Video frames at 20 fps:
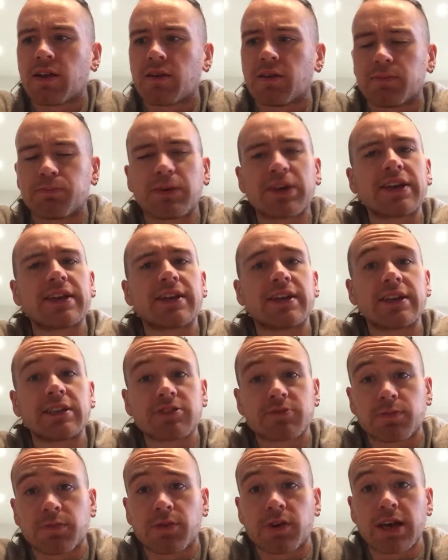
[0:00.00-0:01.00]
being an
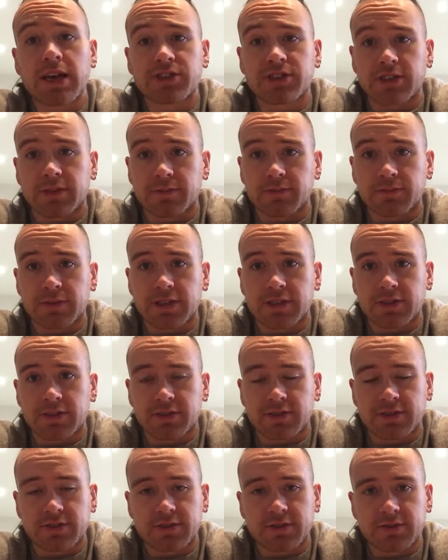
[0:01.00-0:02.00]
inspiration
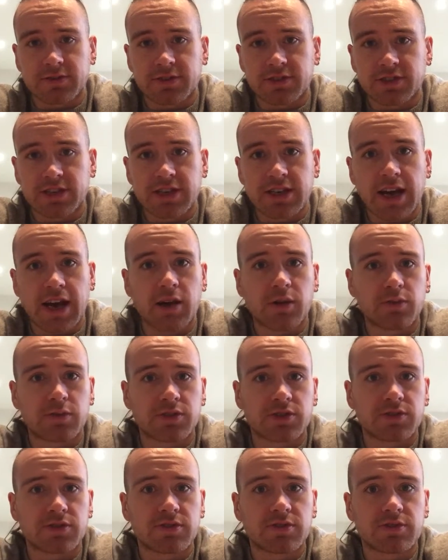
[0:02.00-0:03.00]
because she now
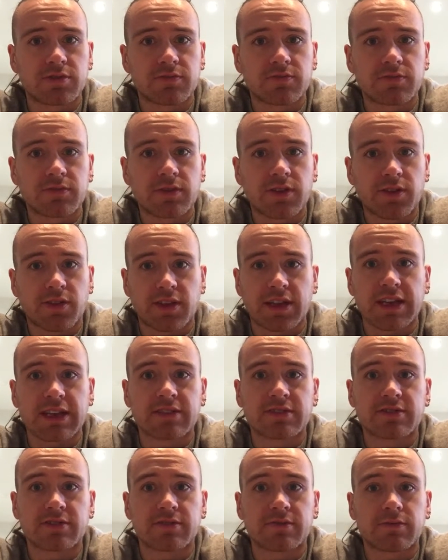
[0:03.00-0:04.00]
does
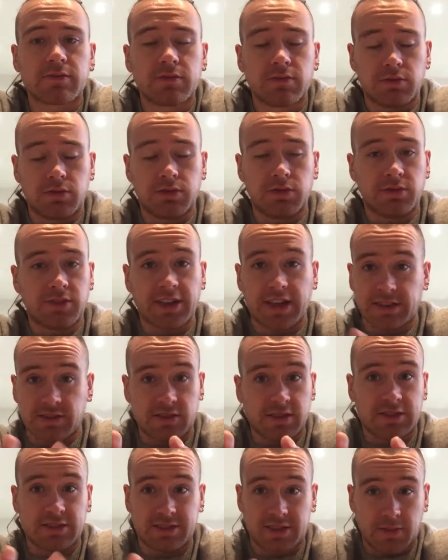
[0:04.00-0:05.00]
things
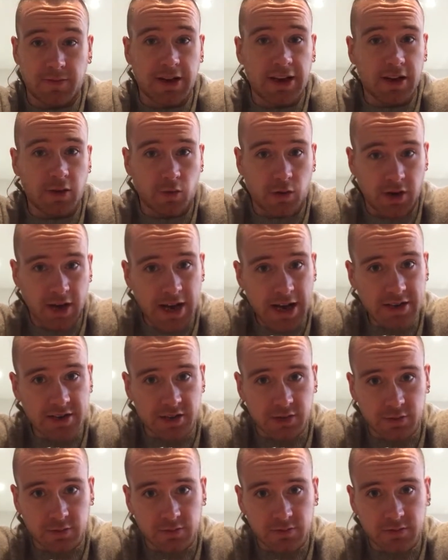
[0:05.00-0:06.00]
that are similar to what I
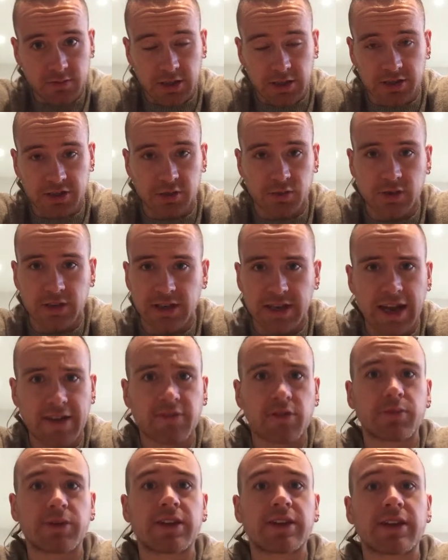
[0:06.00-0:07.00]
do. And she would have
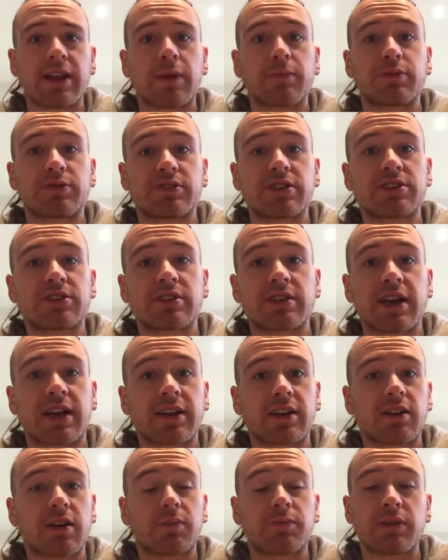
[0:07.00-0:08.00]
never been in that position had
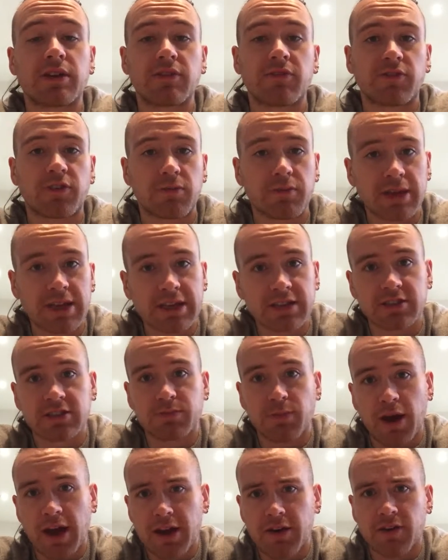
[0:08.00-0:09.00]
it not been for me
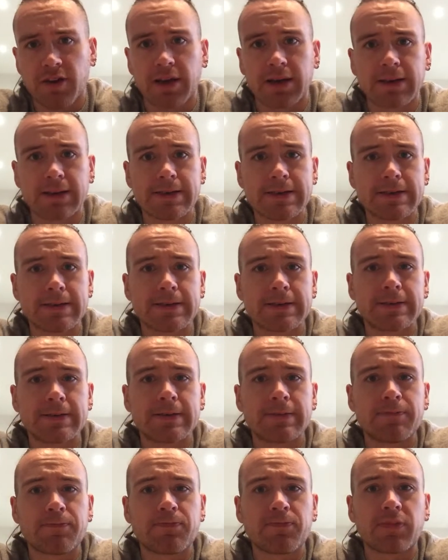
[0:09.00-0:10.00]
inspiring her.
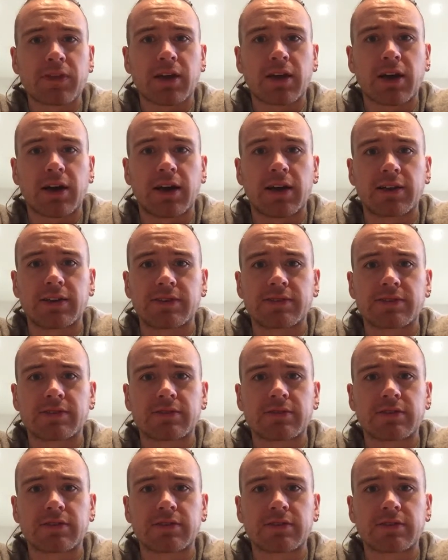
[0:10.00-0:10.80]
And